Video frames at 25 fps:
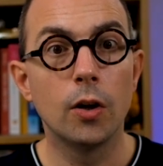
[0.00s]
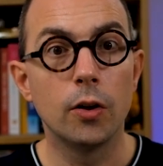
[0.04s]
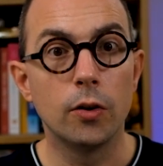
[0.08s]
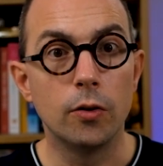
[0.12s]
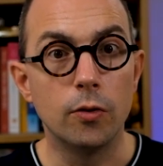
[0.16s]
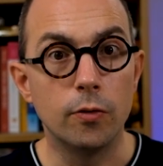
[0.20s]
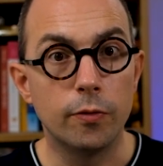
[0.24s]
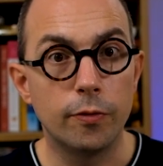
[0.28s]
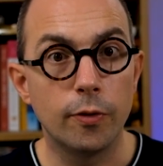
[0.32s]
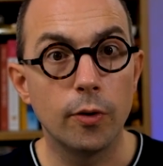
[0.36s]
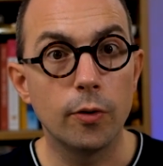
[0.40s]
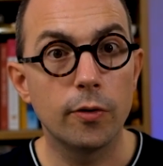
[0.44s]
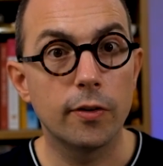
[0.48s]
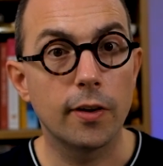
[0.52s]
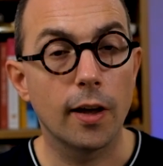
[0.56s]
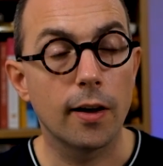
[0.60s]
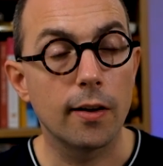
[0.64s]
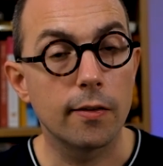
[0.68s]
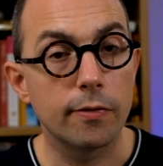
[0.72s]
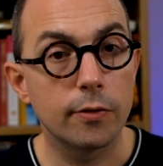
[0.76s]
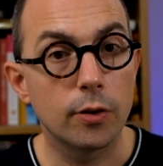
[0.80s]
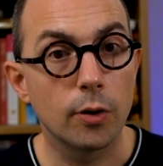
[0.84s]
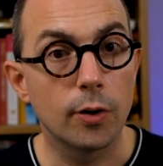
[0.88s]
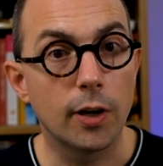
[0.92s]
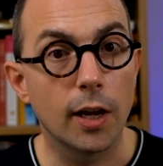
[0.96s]
you first
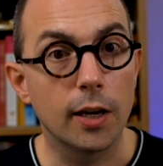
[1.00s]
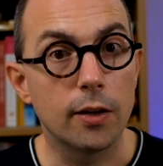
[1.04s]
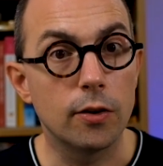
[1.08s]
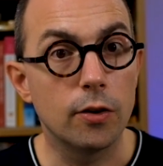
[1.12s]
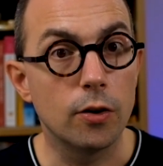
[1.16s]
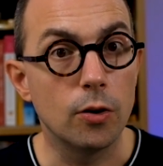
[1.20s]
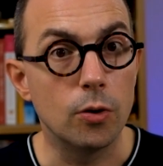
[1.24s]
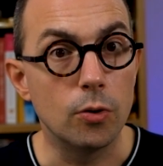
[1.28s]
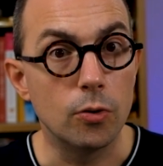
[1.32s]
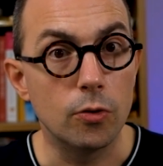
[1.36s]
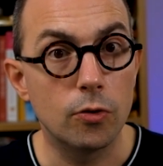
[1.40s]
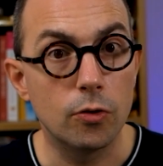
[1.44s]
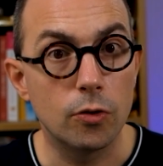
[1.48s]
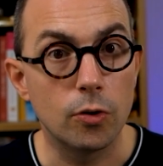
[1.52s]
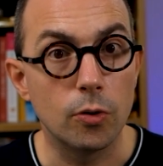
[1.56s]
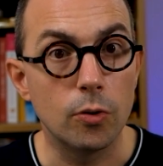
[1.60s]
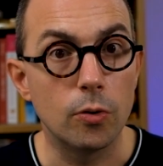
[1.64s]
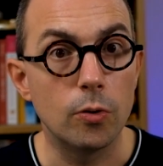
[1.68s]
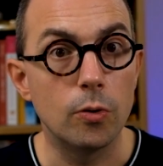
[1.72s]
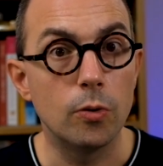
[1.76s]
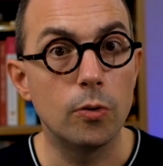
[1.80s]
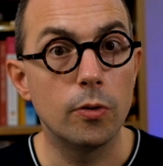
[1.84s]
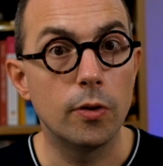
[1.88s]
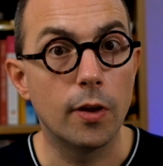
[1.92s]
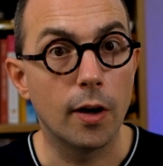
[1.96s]
have to get used
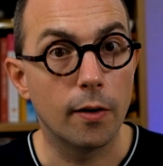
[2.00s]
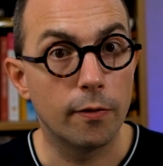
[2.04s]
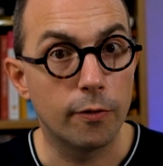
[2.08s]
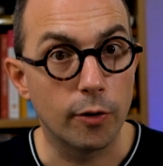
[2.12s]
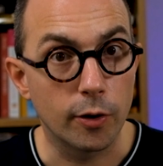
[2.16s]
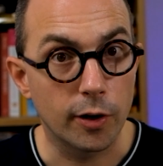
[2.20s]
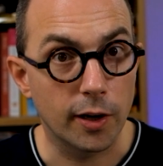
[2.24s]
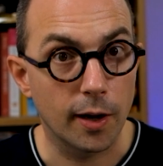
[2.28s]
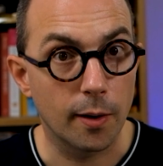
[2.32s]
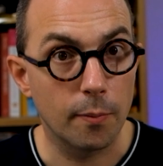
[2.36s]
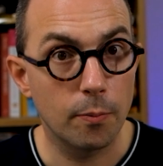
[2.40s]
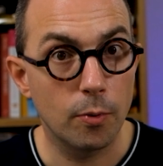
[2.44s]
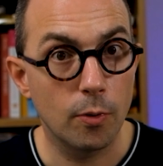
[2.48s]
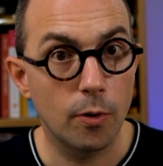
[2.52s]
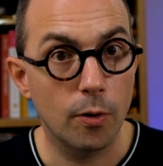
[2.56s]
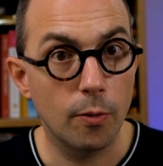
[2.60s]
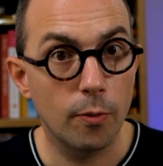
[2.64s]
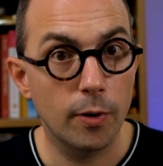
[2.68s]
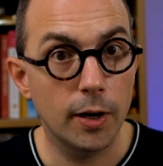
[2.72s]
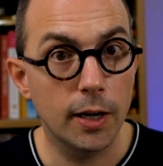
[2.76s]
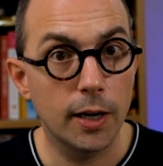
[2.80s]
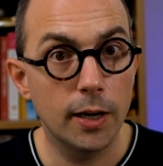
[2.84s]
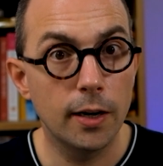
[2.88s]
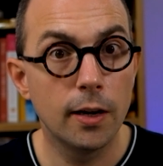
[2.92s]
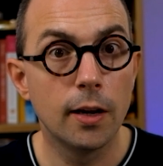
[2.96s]
to their
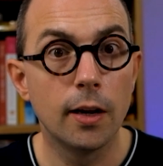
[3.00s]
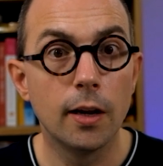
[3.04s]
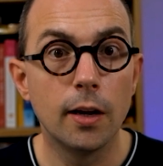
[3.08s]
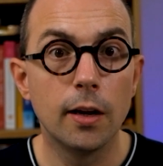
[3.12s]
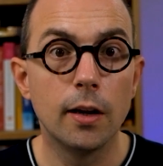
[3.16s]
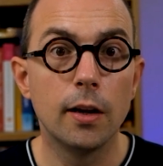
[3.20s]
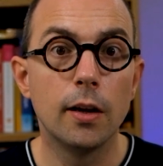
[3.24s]
vocabulary